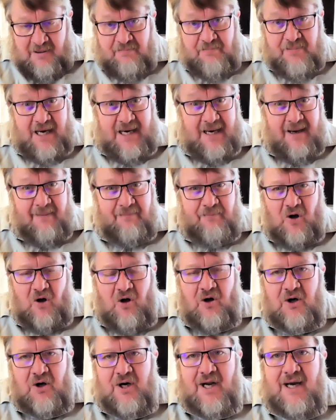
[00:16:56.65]
pick up
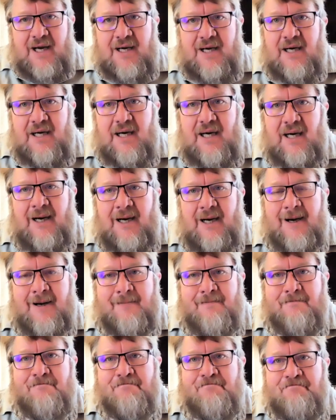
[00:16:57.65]
on,
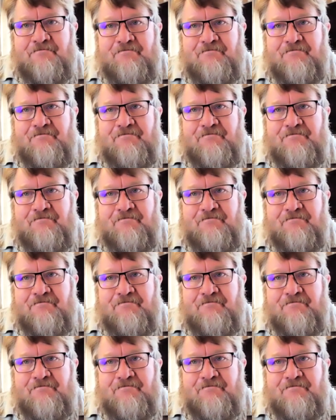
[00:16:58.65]
um,